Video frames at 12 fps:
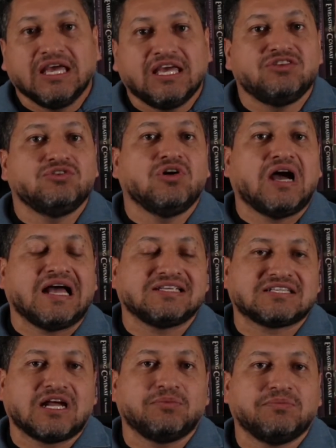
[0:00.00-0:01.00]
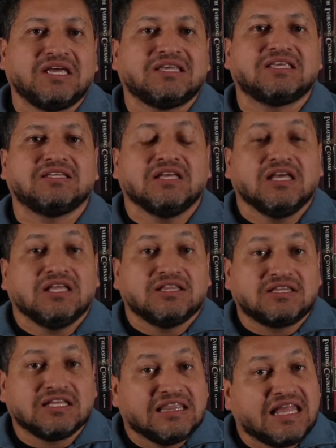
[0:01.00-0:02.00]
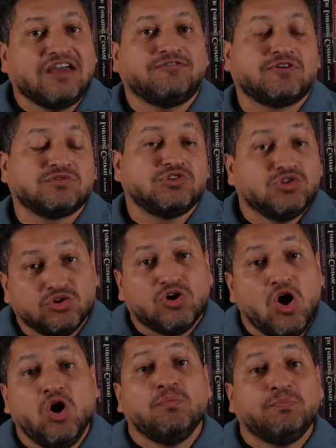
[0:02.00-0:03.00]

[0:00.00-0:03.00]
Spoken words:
and you guys are making the life of your own